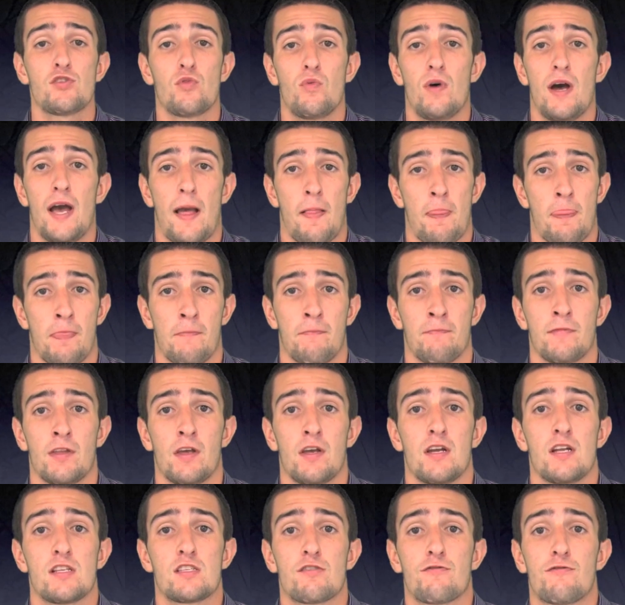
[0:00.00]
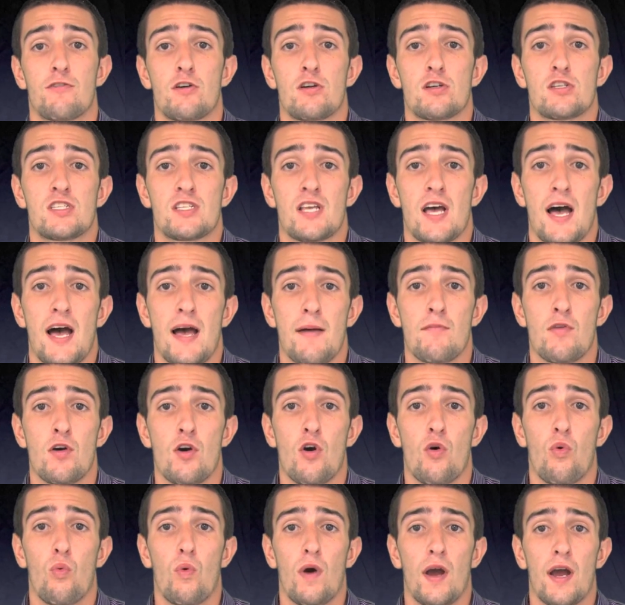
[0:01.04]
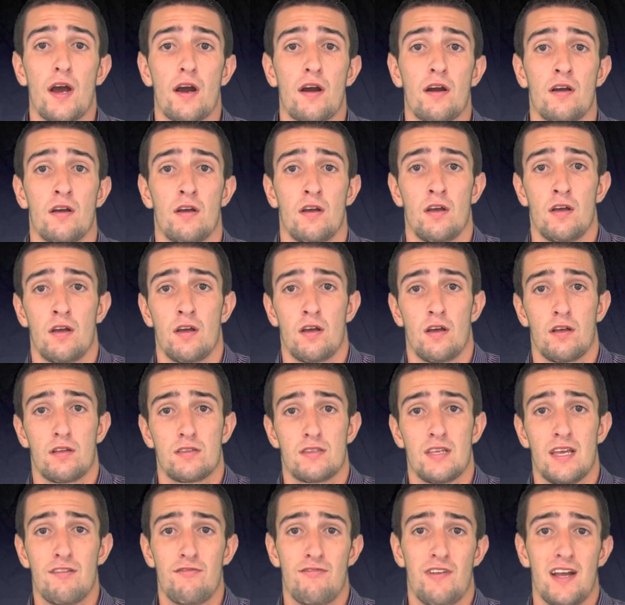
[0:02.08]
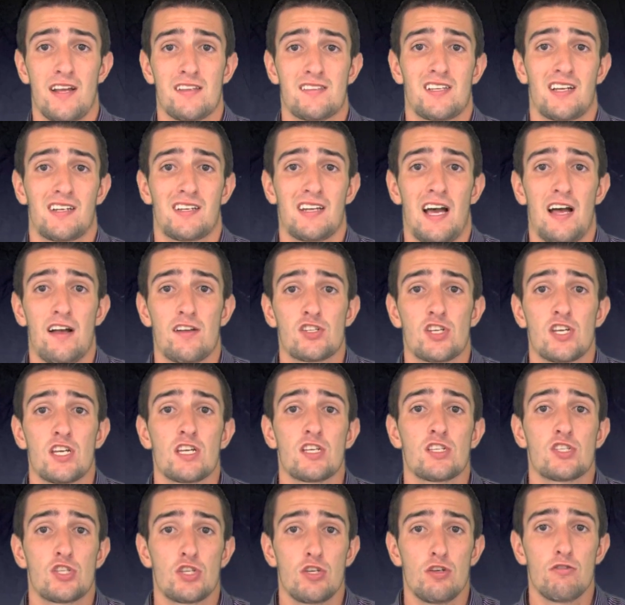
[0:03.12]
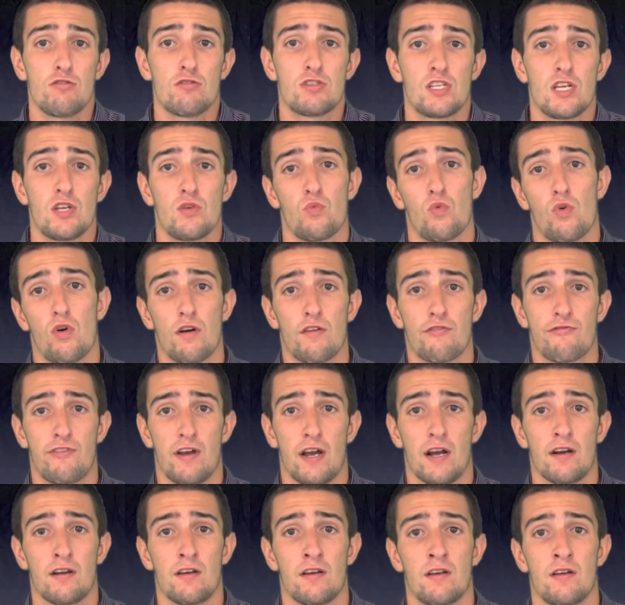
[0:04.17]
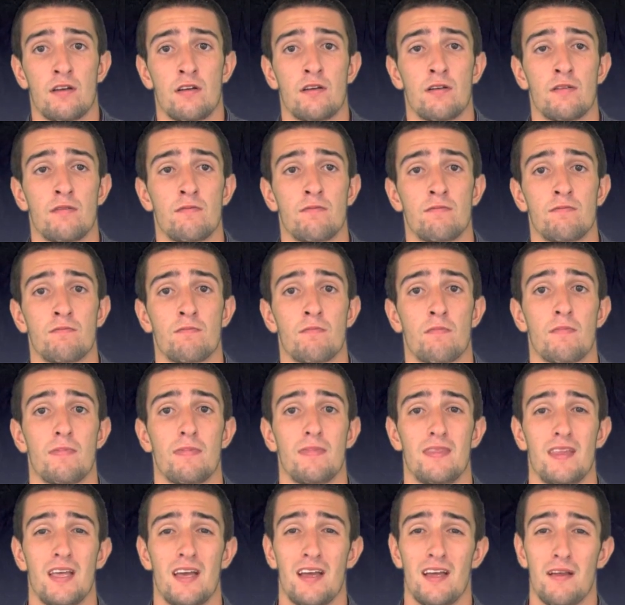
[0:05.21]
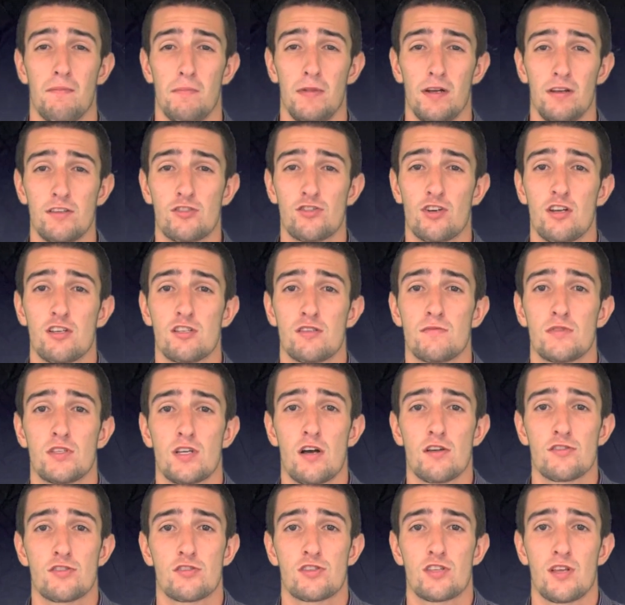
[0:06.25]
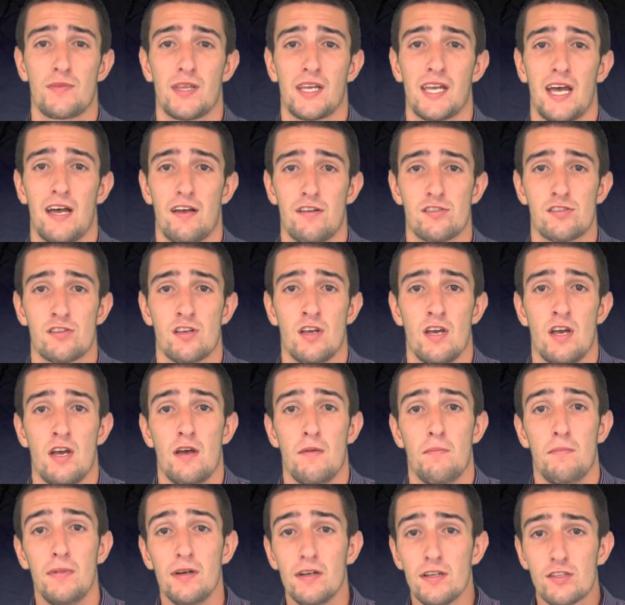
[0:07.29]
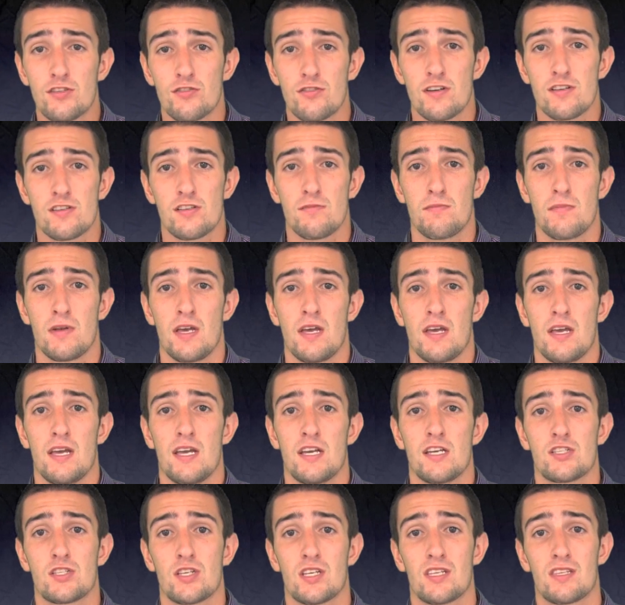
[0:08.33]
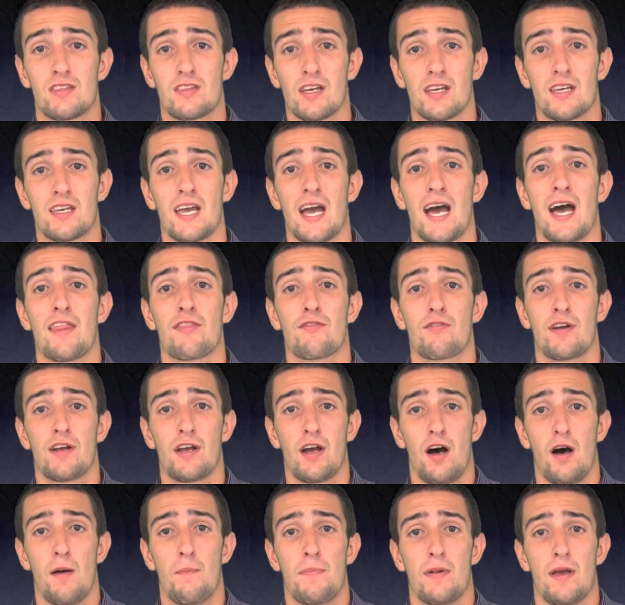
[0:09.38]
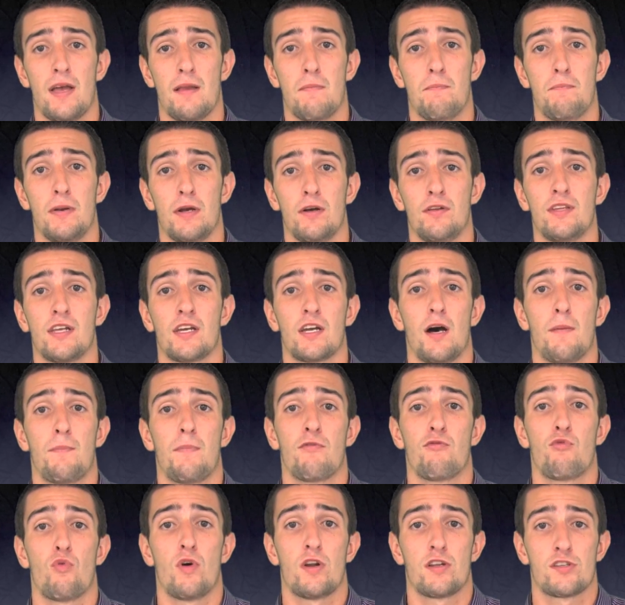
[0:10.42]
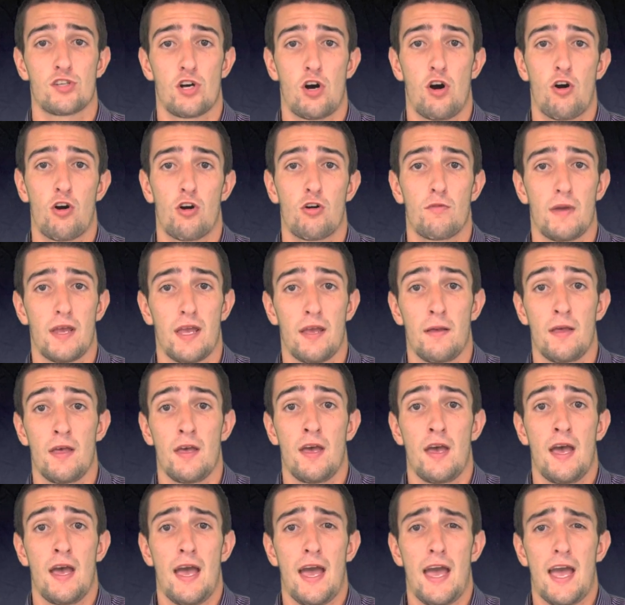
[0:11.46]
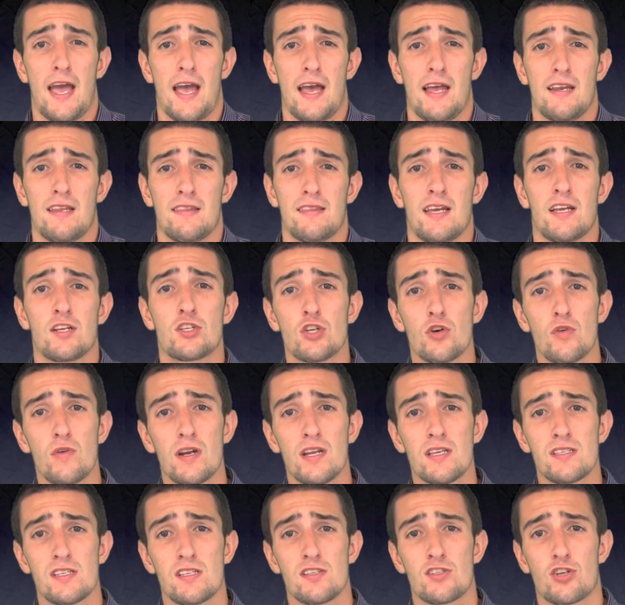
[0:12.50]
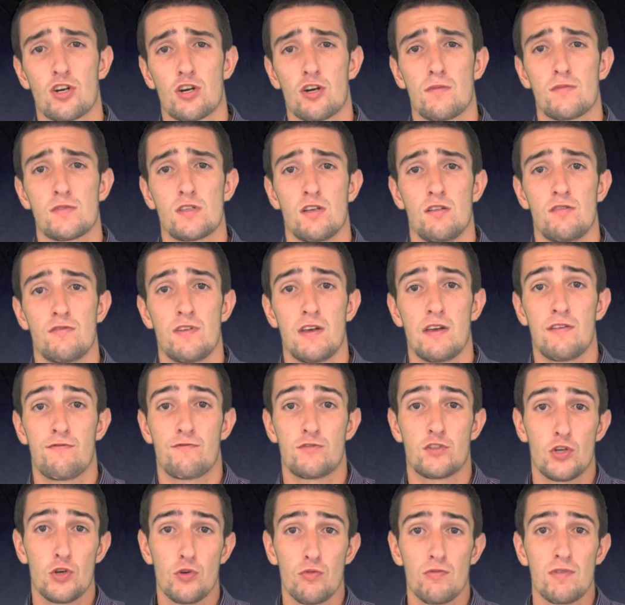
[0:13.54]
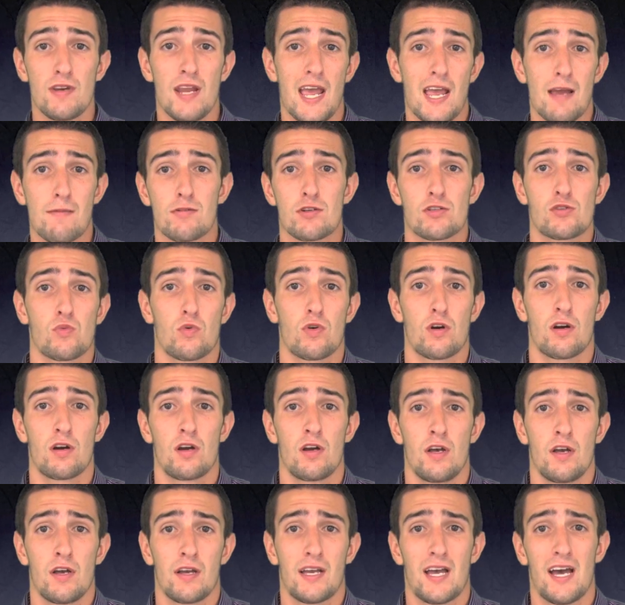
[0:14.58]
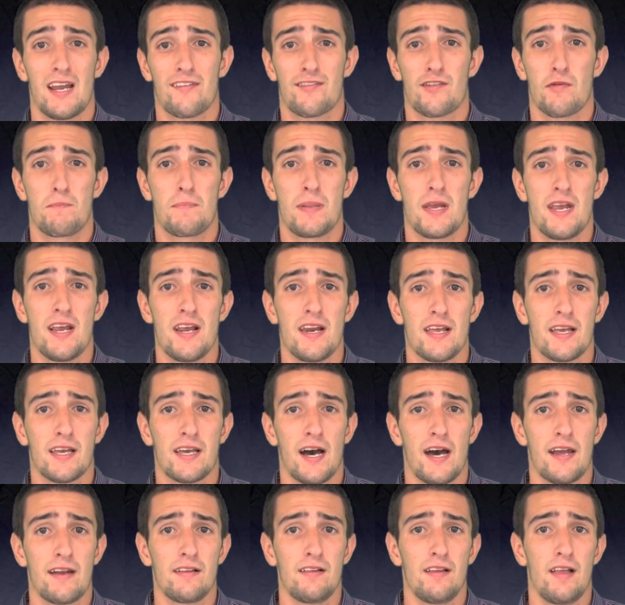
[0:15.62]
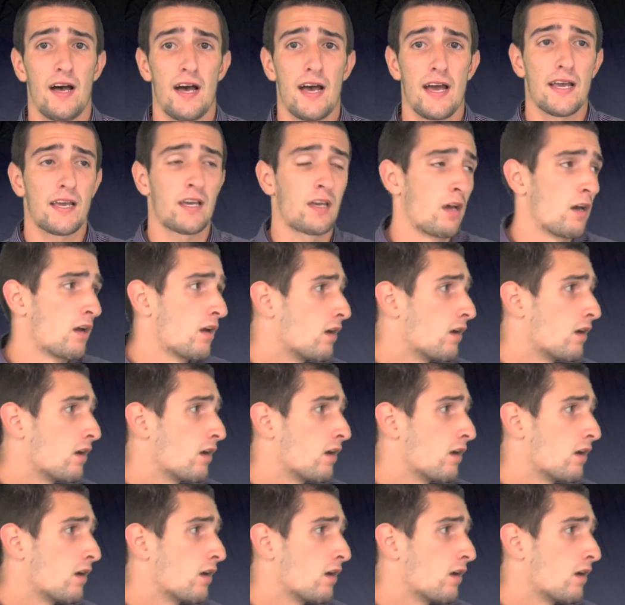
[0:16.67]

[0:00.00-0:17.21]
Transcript: away. It's the first time where advanced technology is used in warfare. Militarism is also something else. Militarism is the gathering up and building up of one's army. And they do it as in terms of if two neighbors were kind of competing, kind of like,